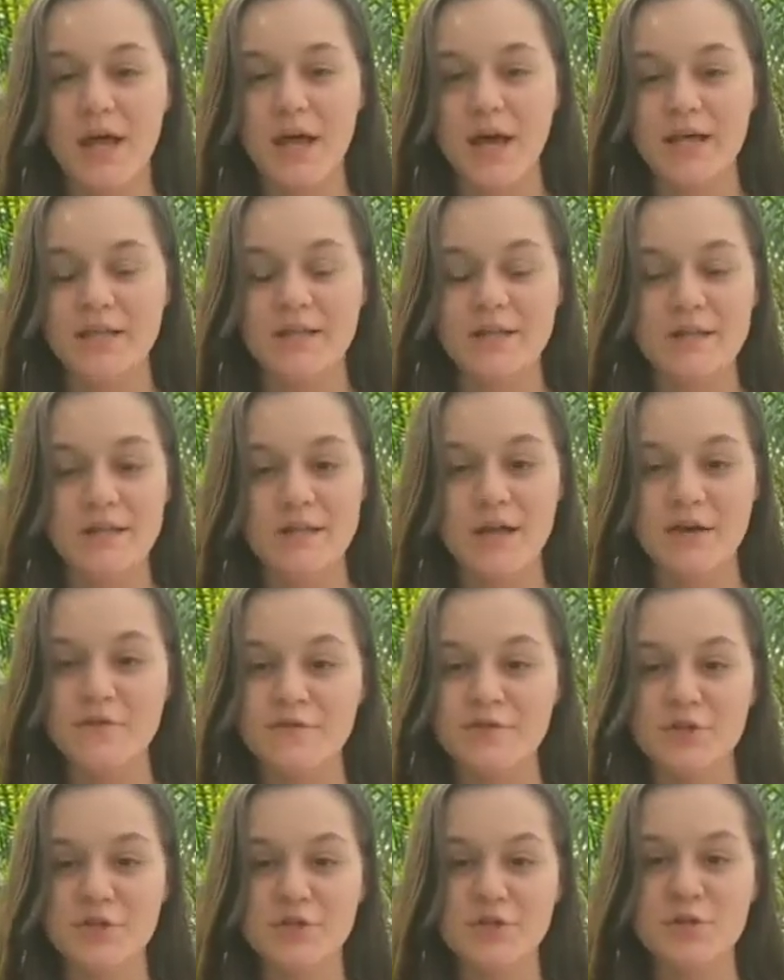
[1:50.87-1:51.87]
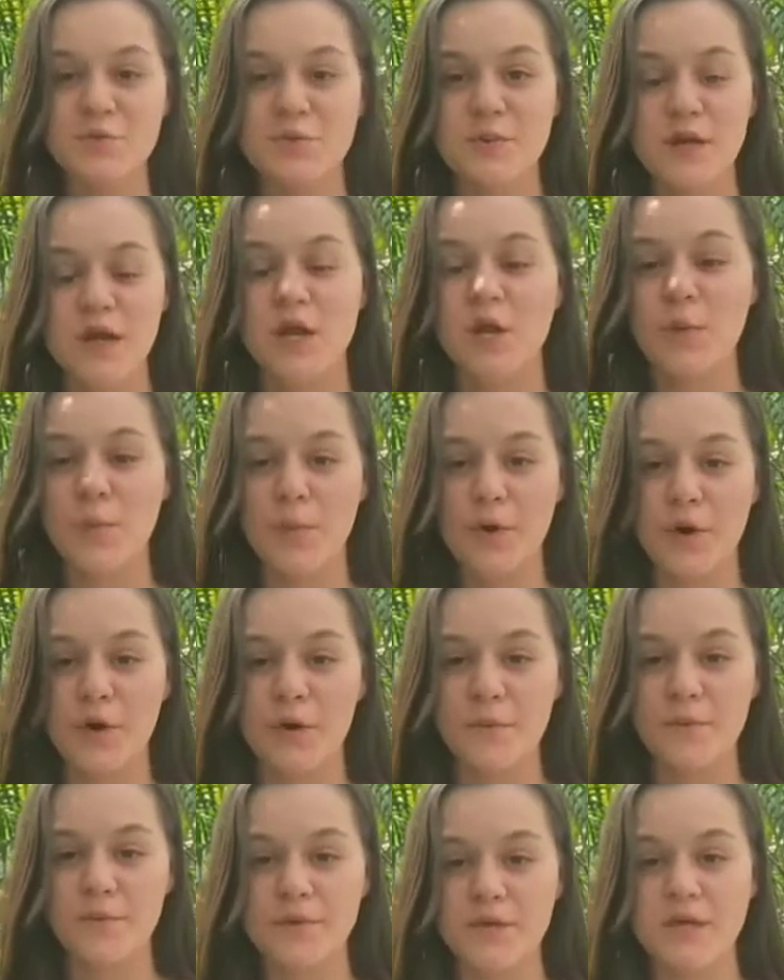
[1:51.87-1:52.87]
I'd love to be an au
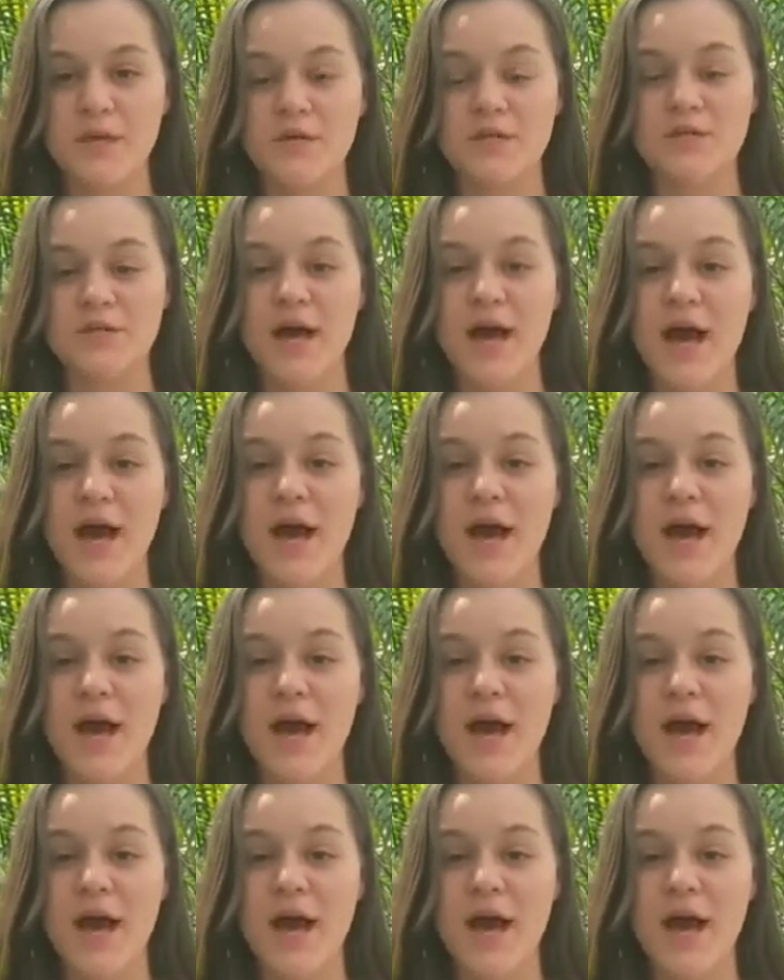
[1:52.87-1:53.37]
pair because